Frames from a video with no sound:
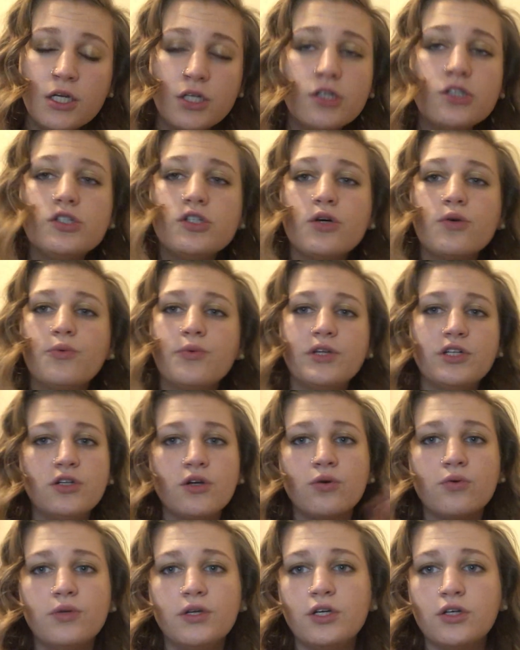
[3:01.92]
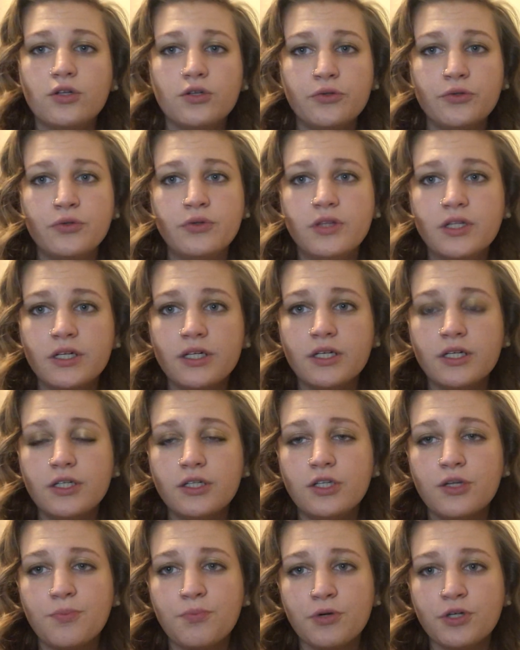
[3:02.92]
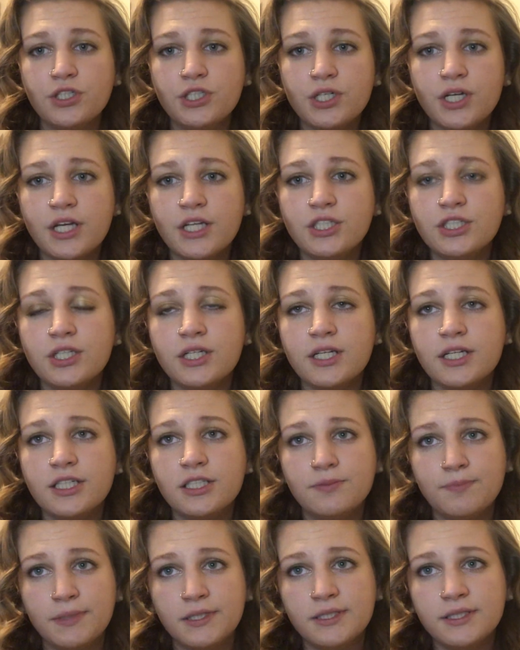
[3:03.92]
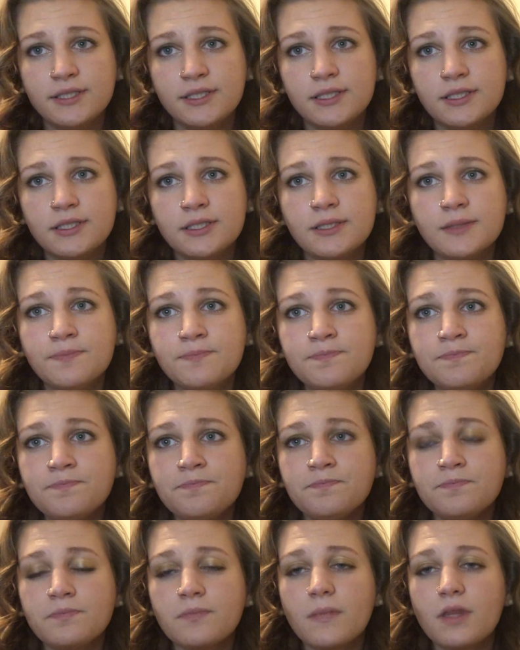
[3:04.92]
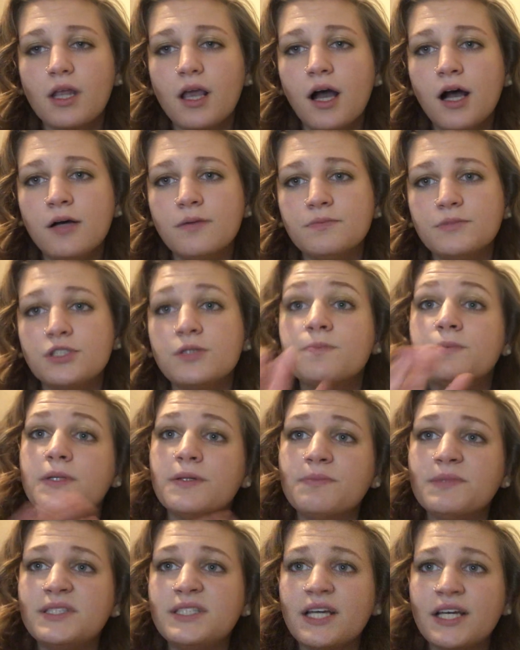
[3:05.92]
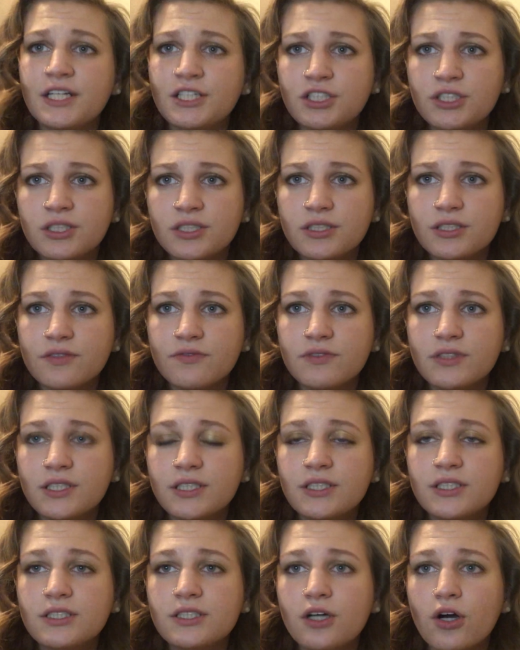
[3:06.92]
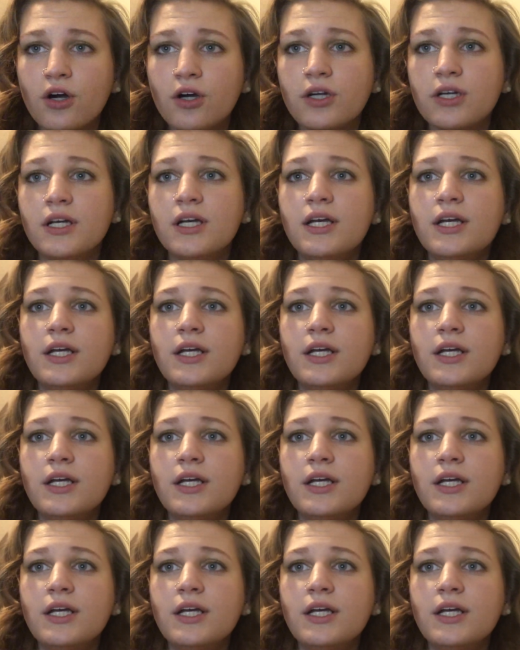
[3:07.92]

so we don't include the depreciation expenses. Some limitations of these are